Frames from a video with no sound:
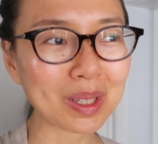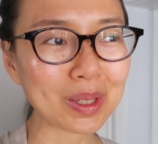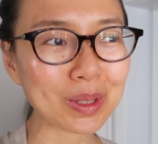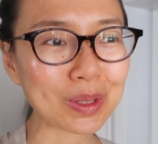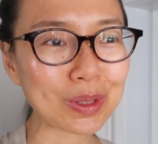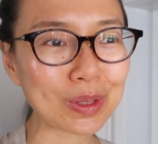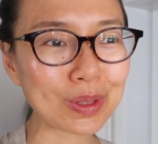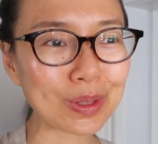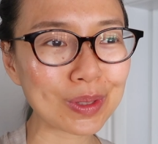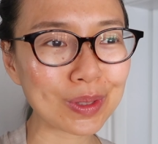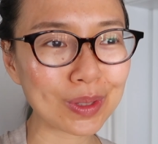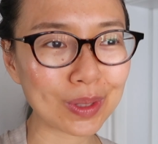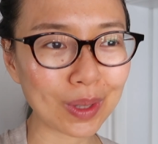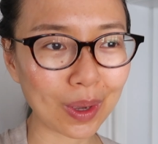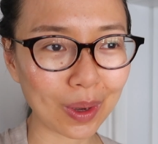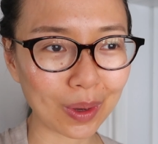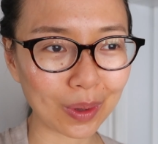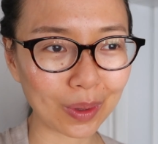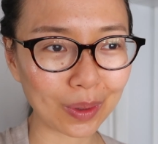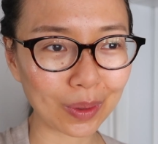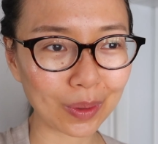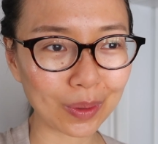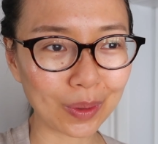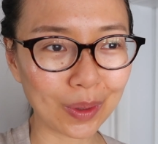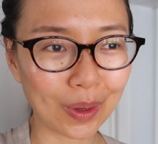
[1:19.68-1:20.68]

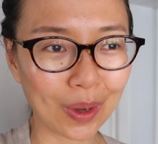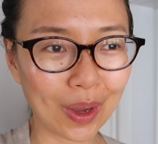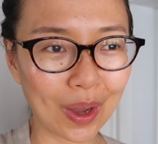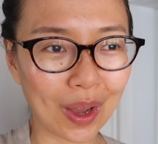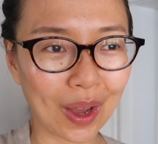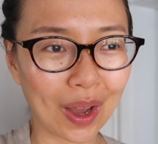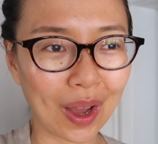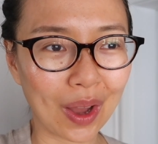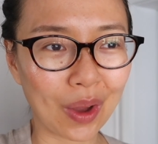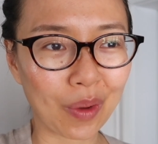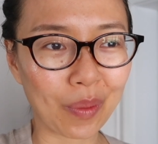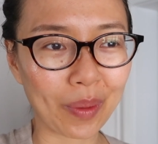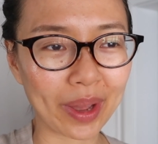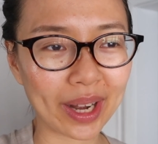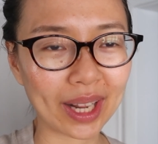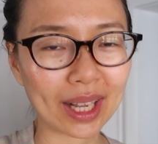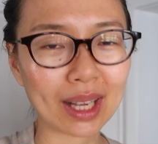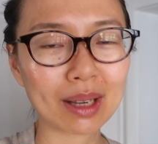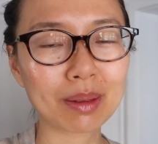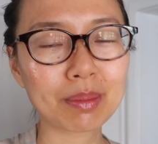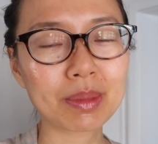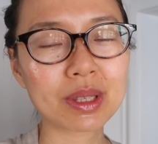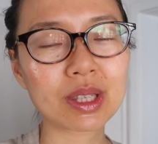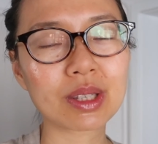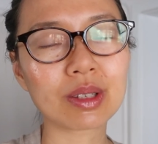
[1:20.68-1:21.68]
So when it
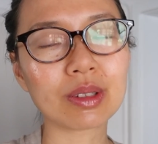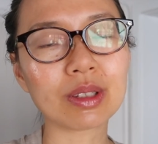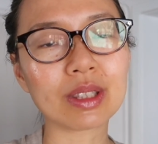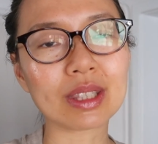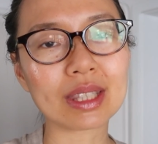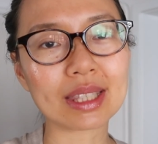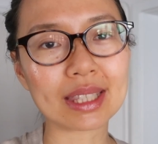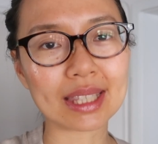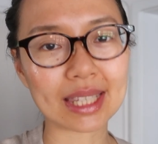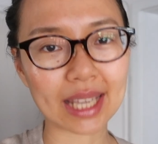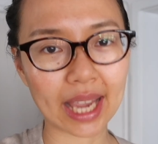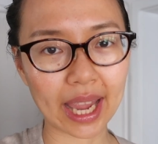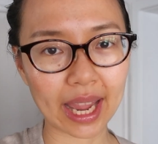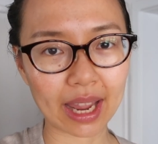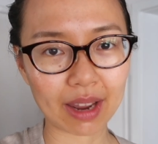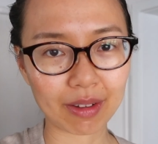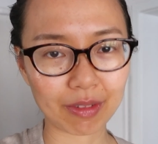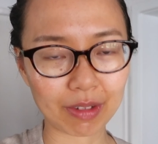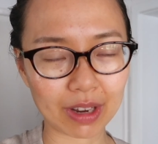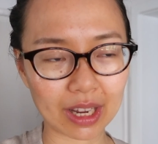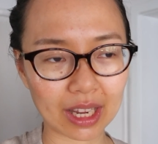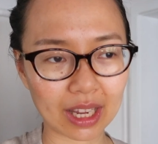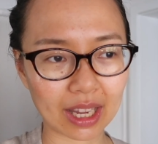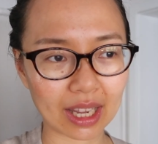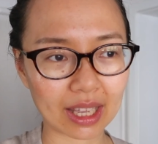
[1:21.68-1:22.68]
comes to
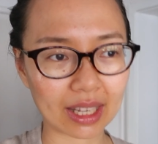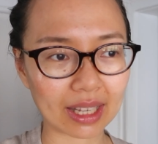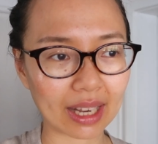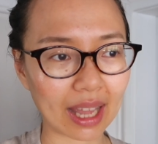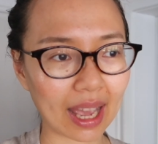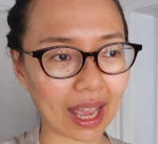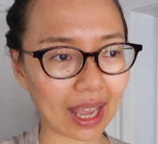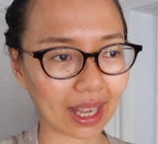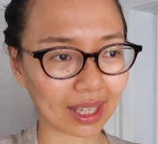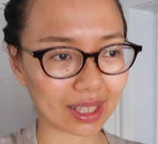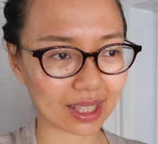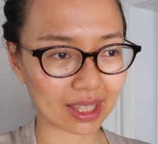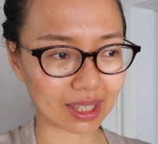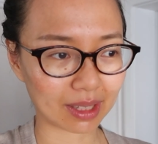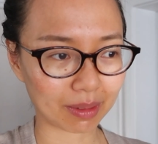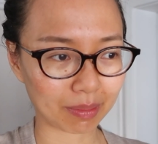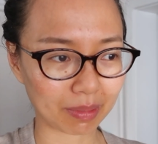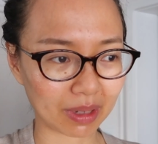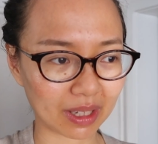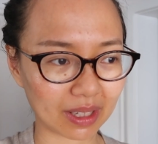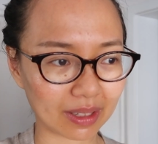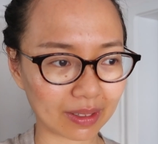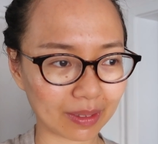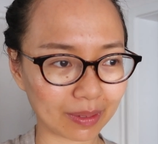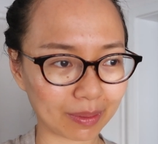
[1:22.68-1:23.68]
dairy and
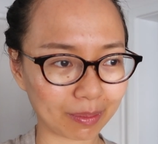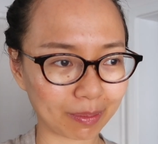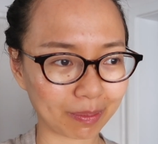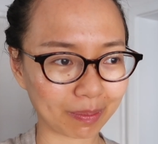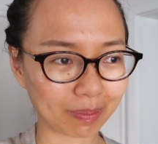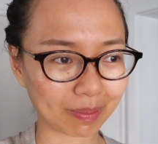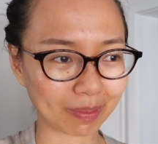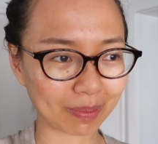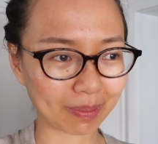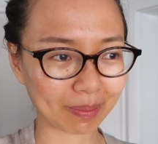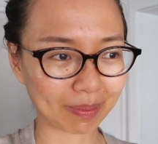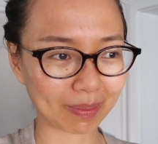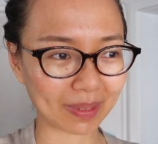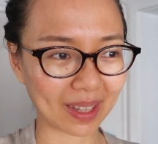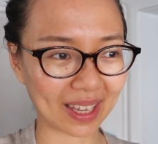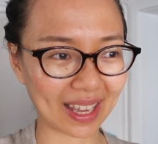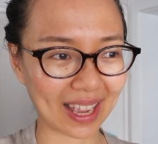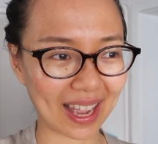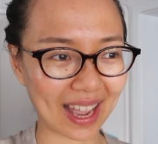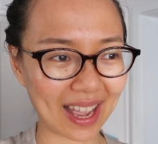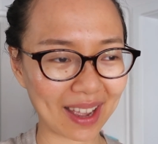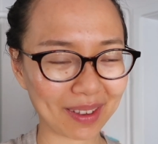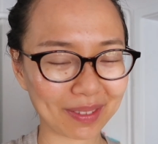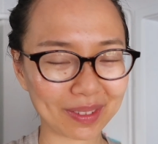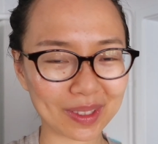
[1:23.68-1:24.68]
eczema,
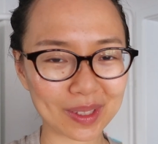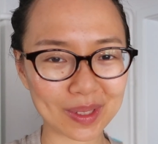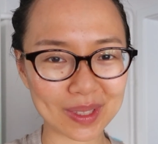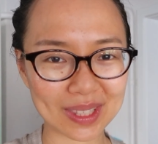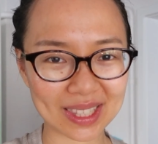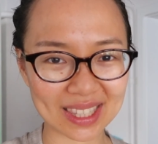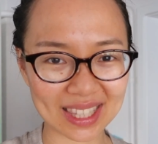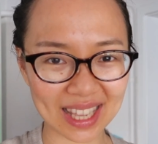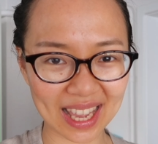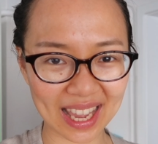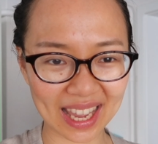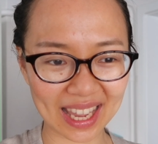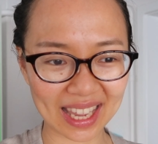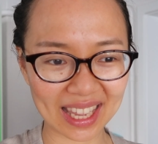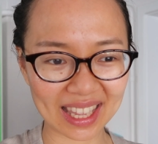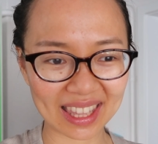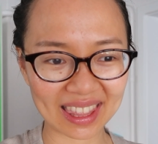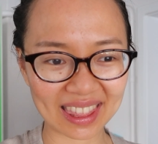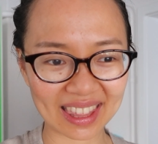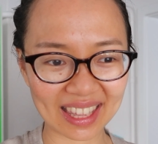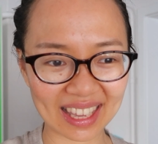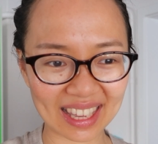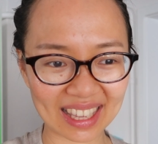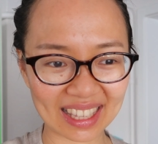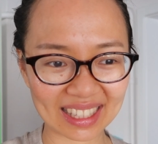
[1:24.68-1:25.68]
I have to say
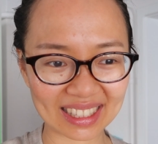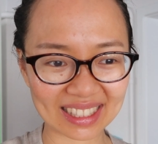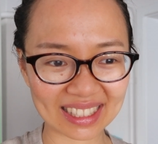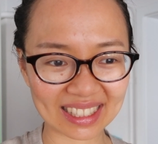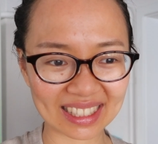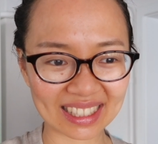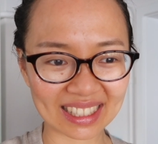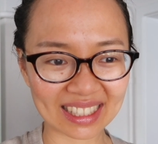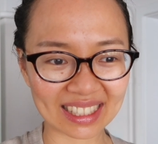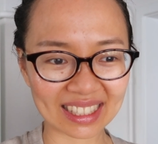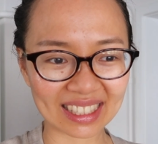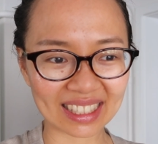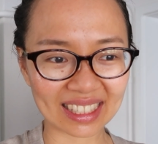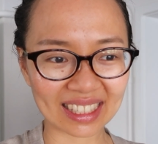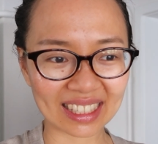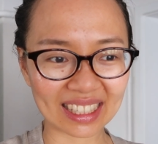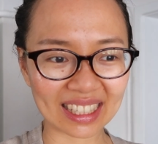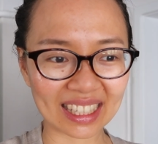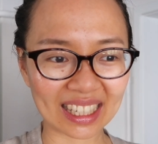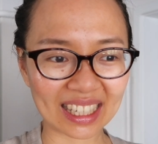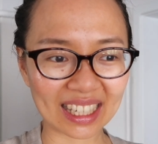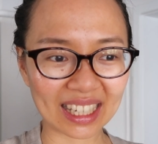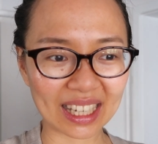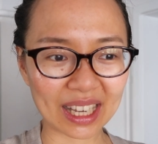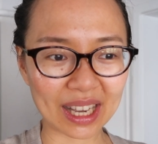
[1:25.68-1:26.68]
that
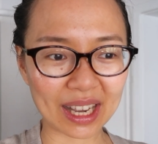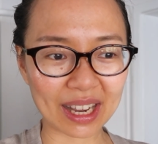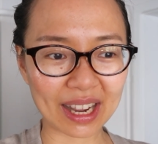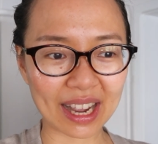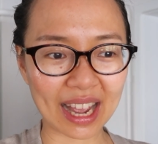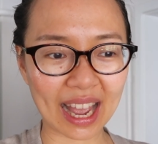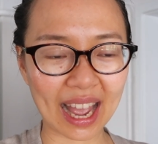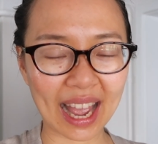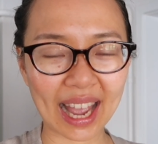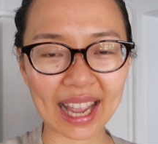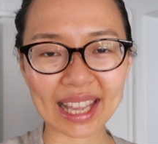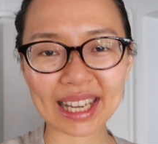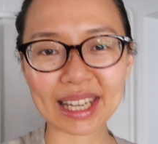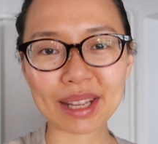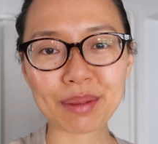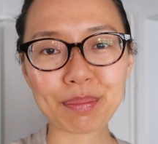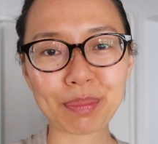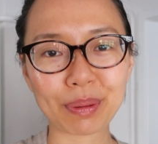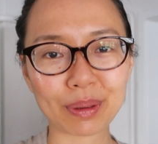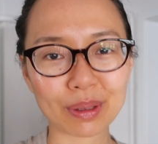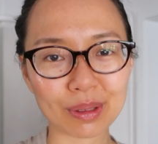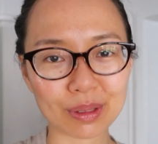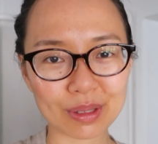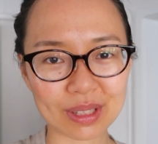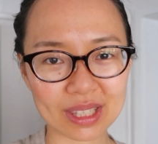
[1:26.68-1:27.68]
highly
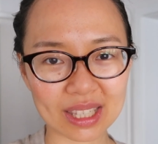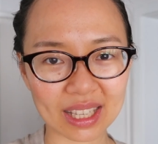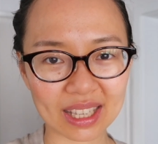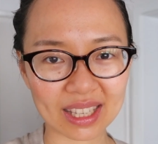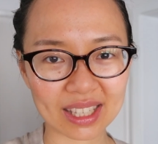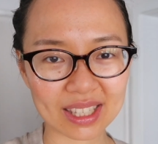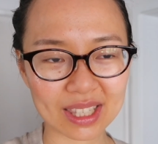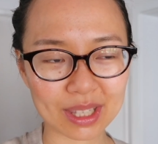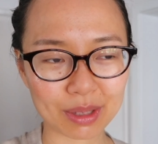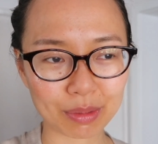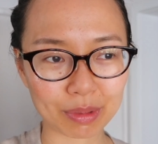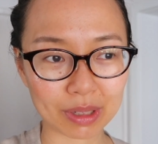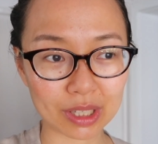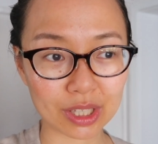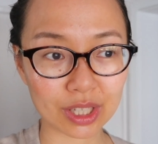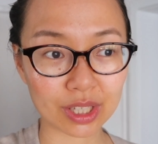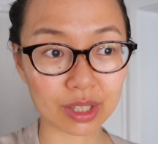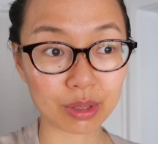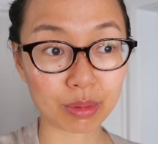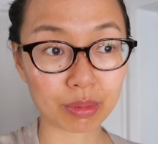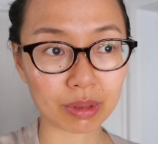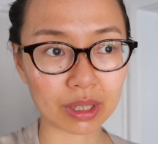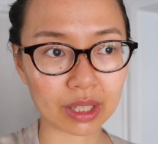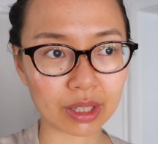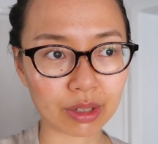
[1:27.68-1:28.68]
processed, which
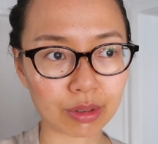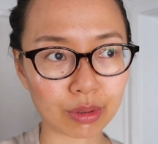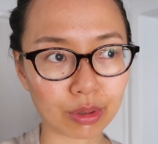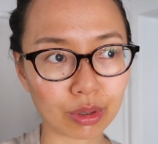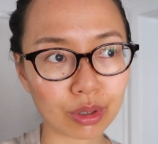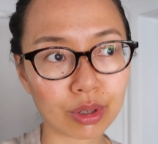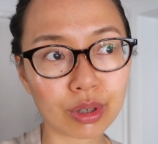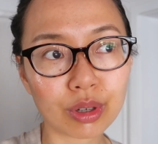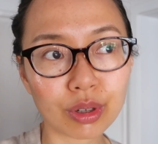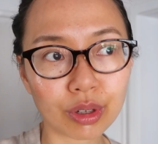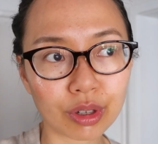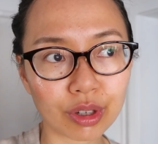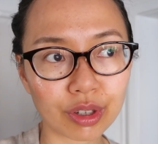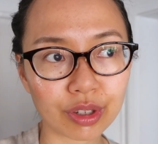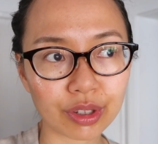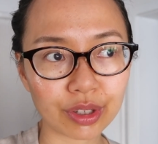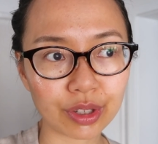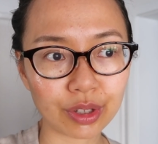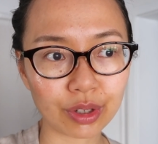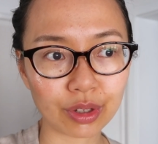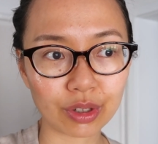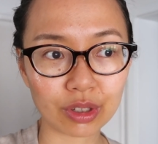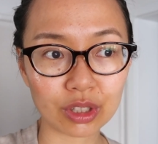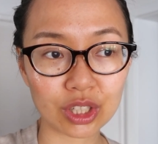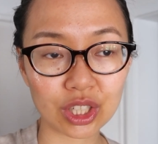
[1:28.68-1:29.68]
is when you cook
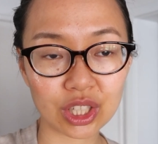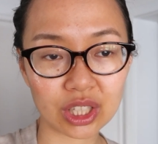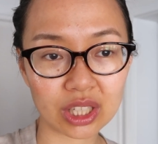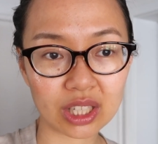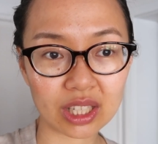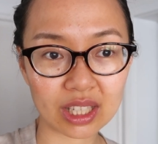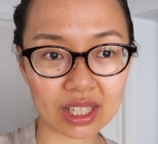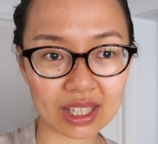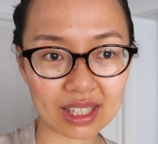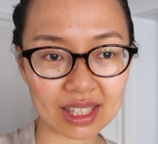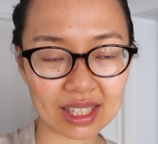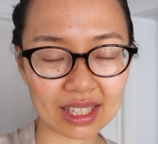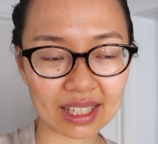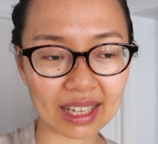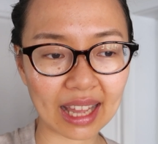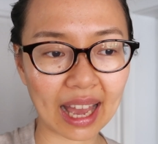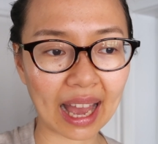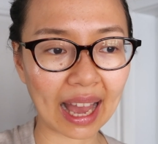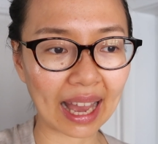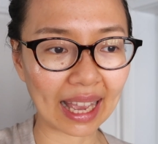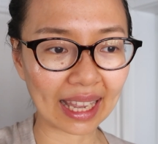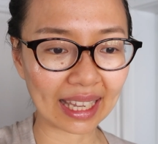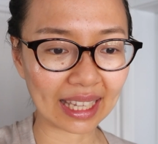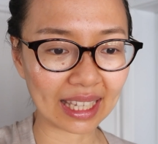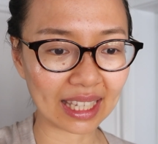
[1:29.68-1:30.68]
your cheese in
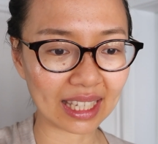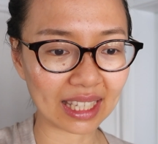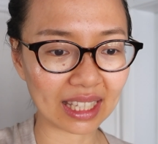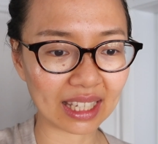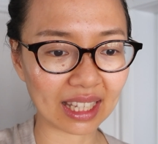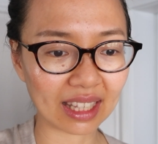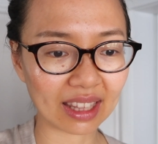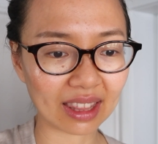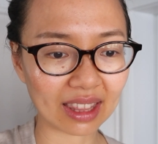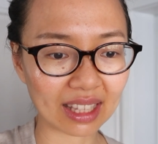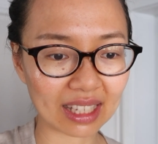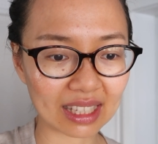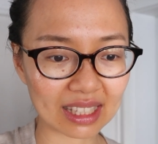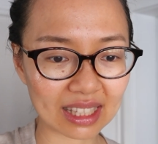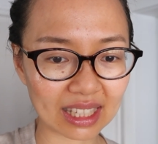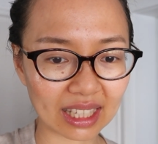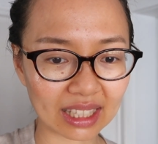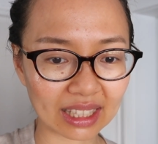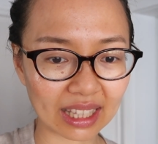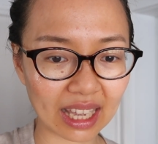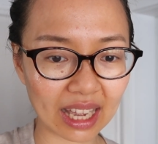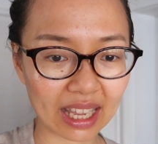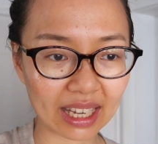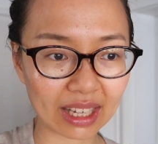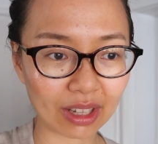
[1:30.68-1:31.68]
high heat and things like
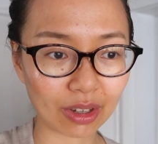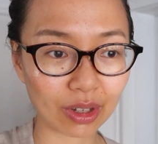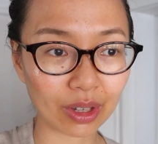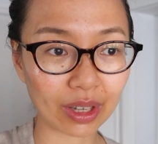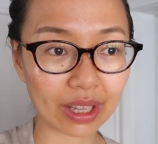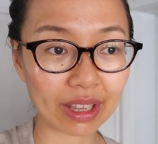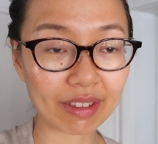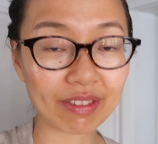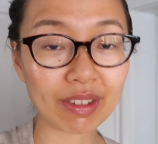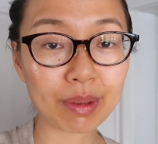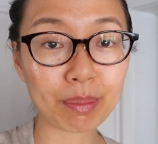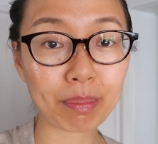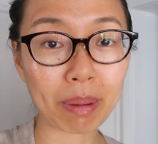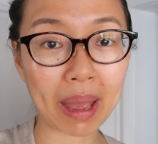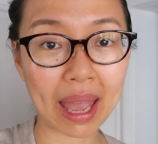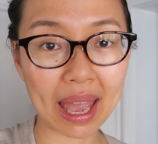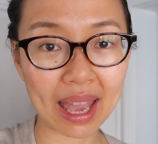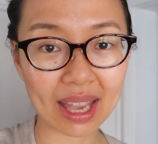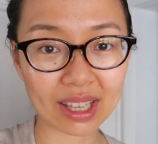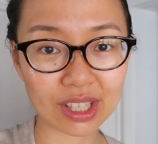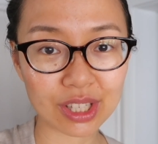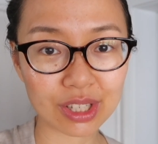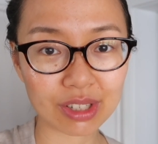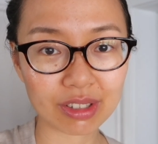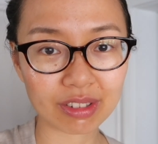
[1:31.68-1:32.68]
that, or even
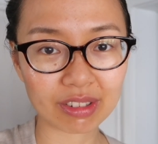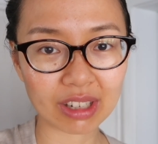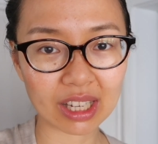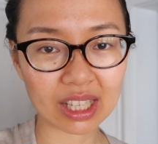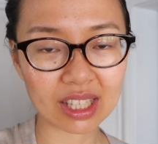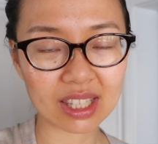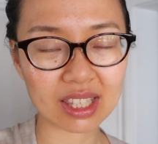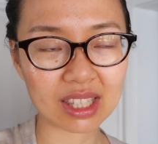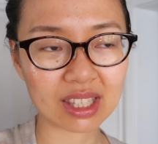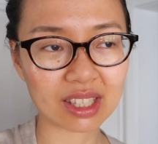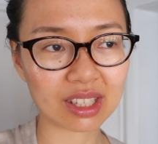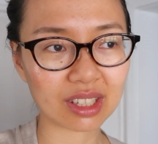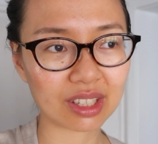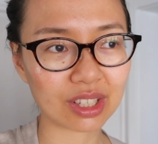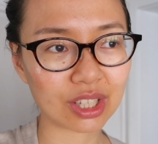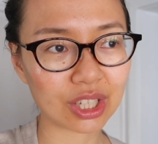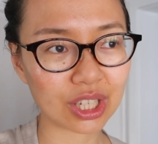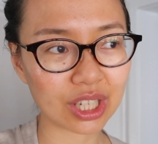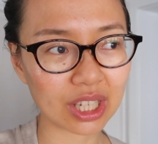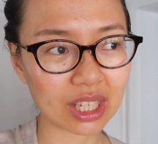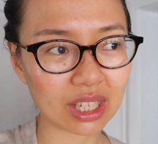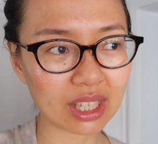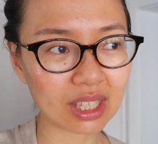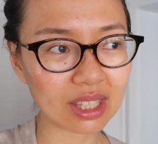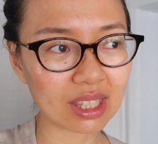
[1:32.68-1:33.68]
pasteurized
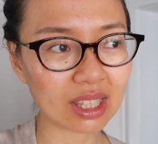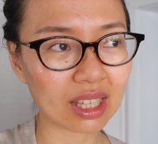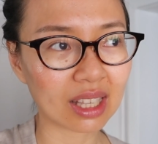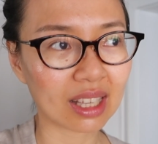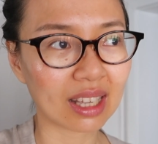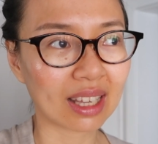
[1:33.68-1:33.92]
cheese,